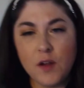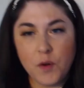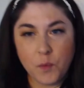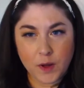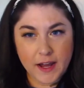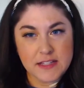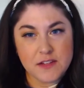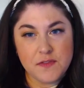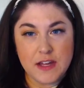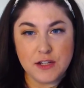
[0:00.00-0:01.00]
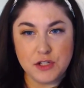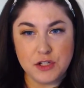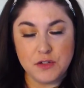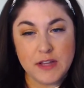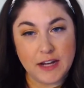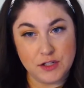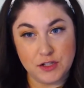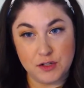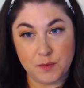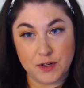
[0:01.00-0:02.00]
What kinds of things do you like to
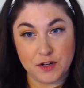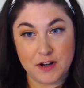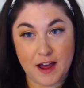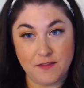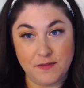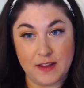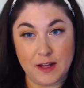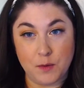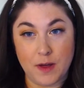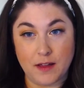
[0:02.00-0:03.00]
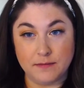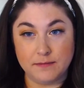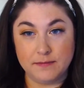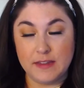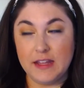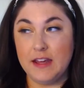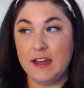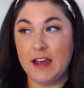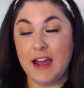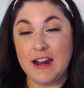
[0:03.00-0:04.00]
do when you're not feeling well?
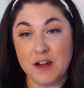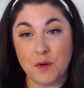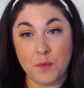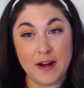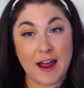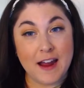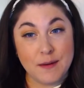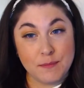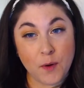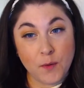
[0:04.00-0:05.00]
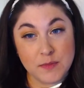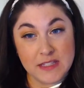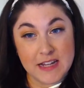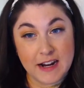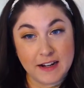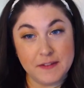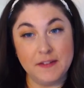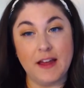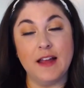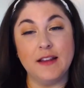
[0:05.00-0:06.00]
I know when I'm homesick,
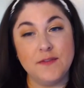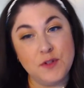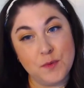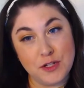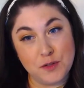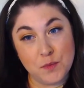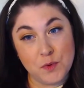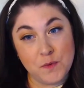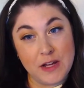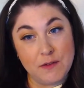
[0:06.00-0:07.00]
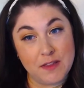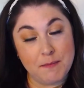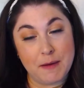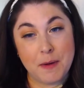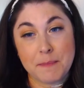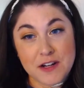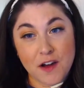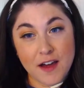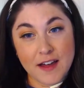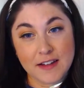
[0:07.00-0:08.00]
I love to watch a movie with my puppy
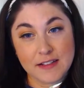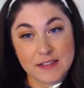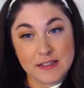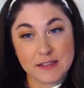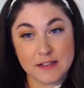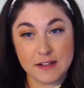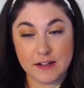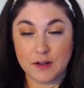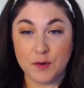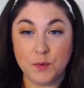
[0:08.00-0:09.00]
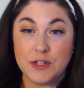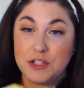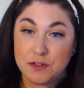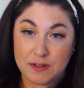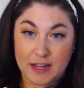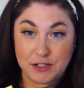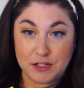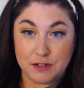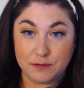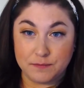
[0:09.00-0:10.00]
dogs. What do you like to
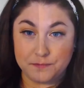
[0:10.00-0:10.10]
do?